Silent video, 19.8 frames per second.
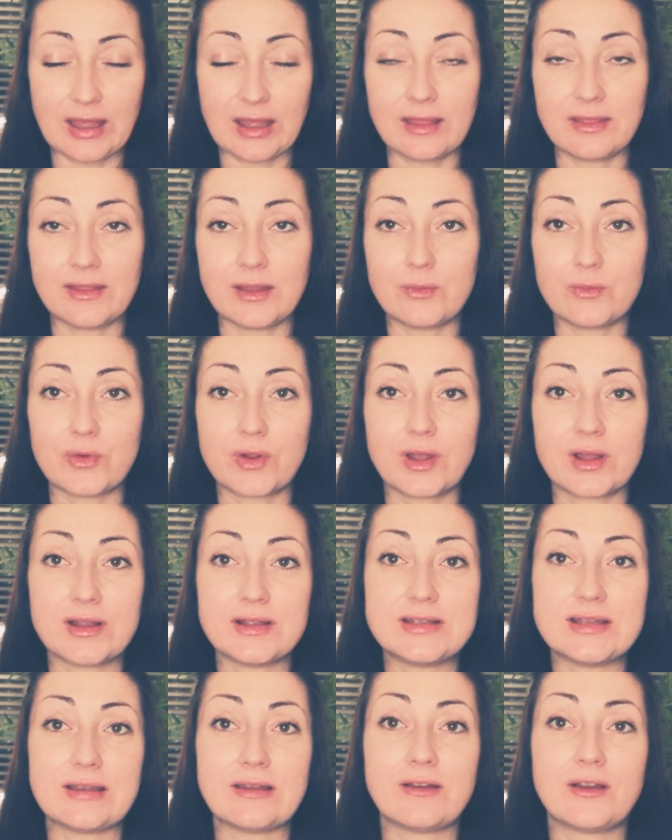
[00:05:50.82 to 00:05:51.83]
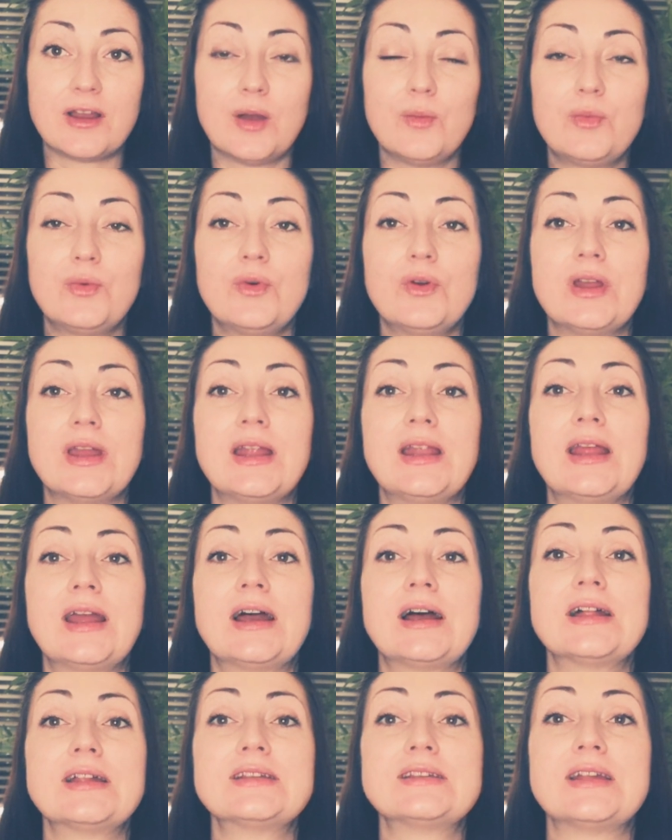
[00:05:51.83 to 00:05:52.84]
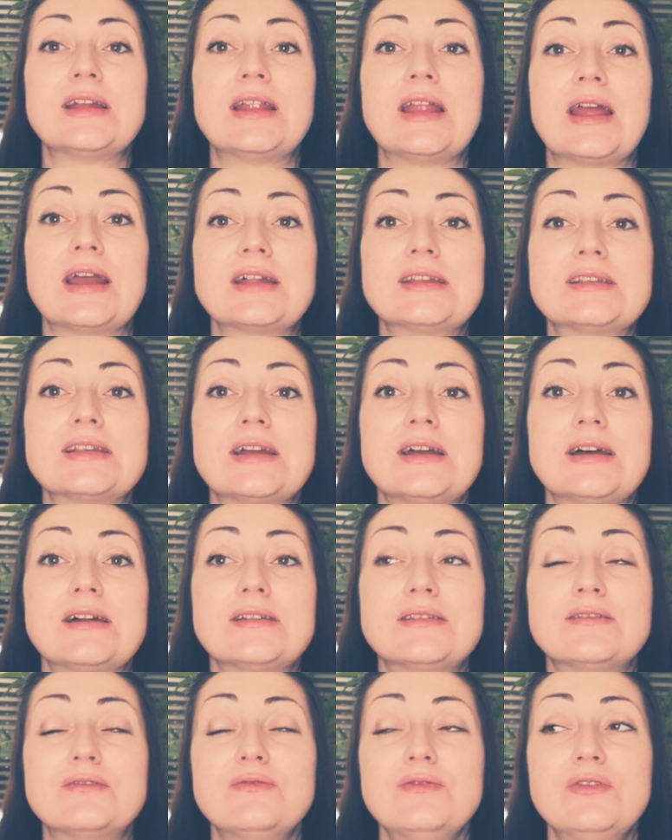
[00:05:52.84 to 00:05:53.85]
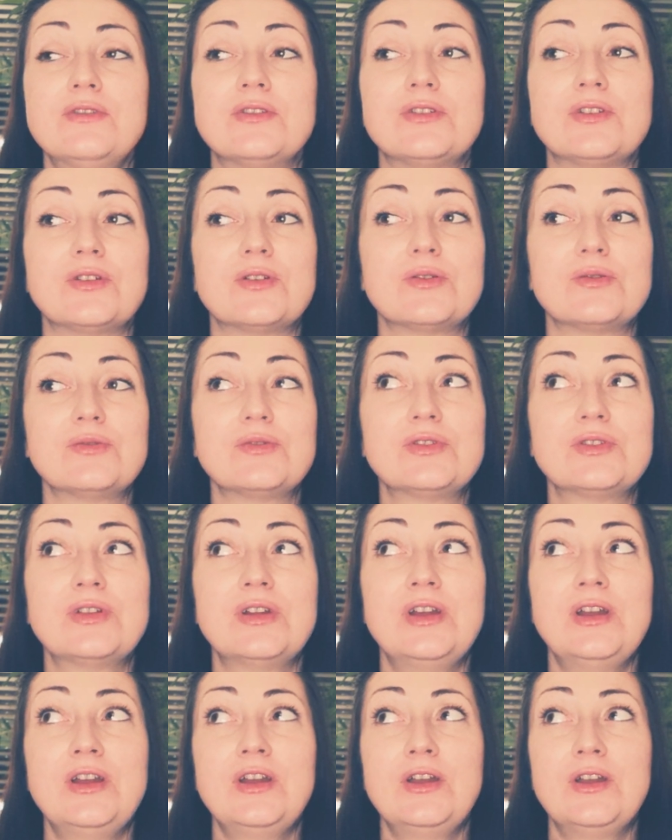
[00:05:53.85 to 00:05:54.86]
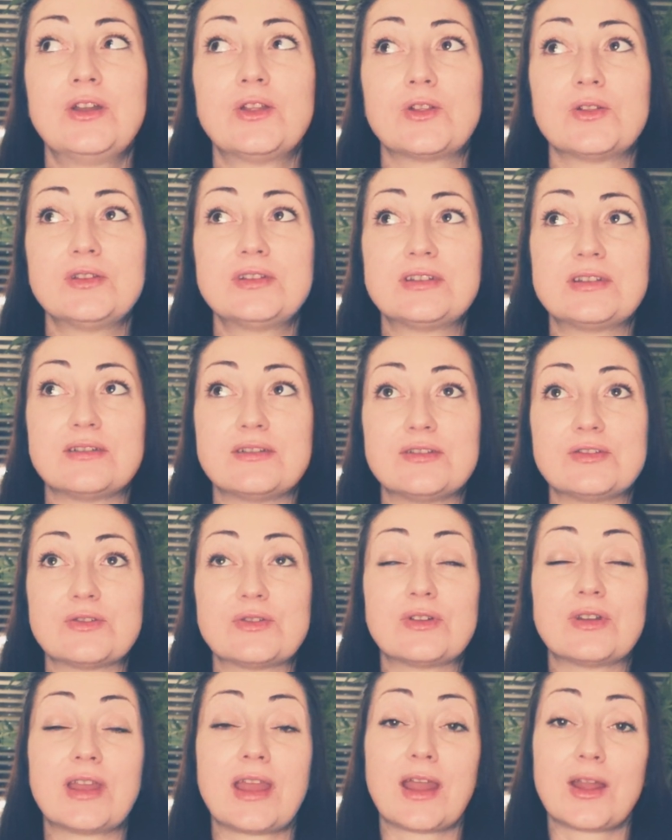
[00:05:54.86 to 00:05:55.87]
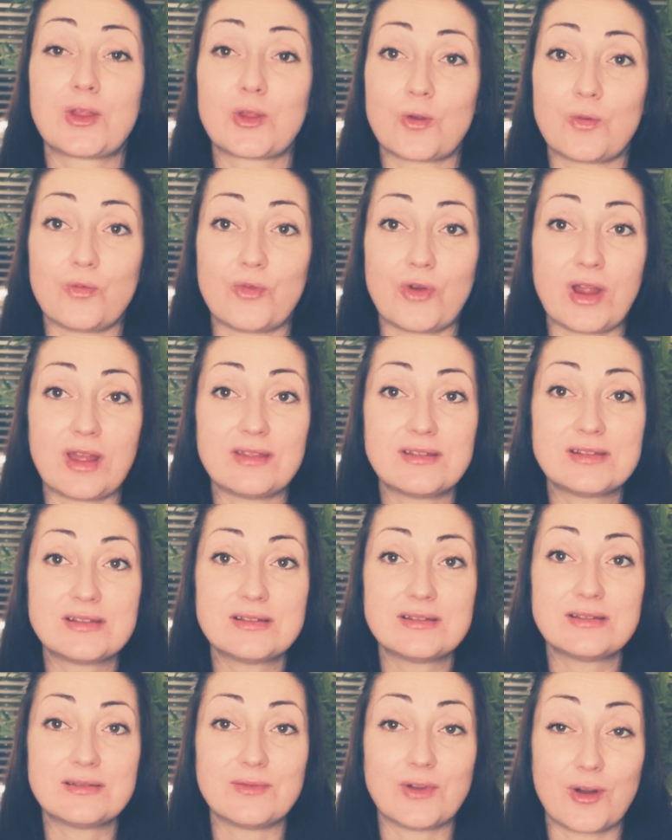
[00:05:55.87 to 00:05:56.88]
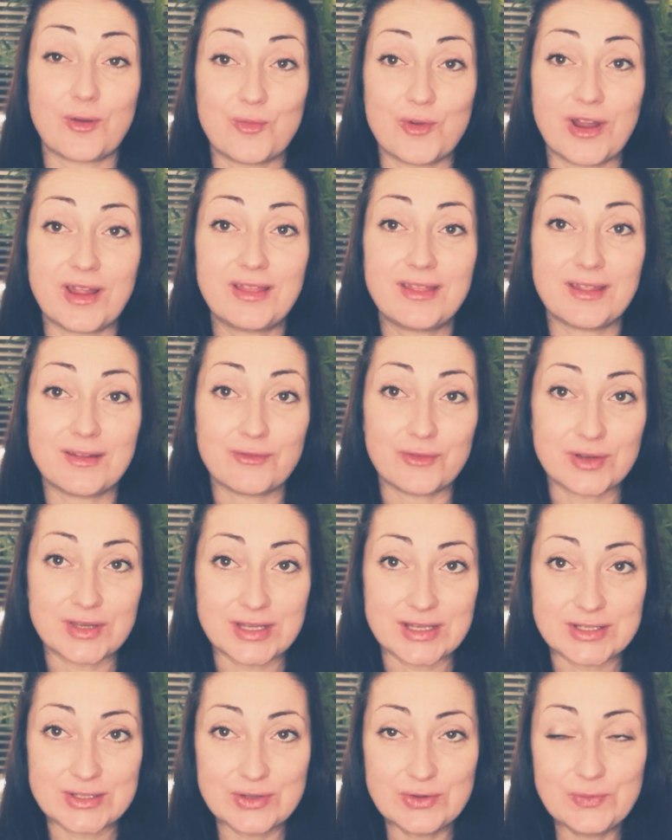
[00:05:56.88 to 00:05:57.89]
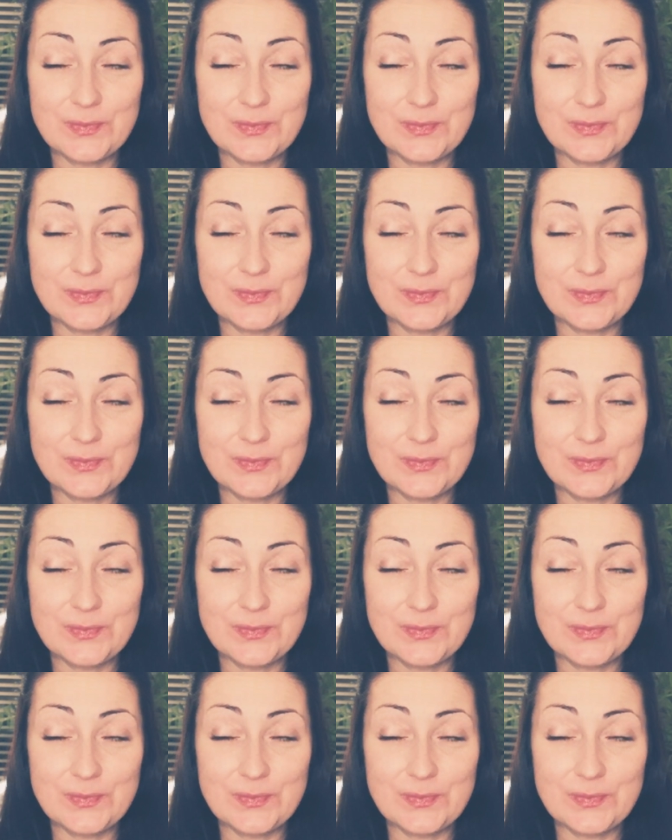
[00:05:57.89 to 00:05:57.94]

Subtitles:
And then we're going to take a couple inhales and exhales through the nose just to sort of catch our breath if we need to.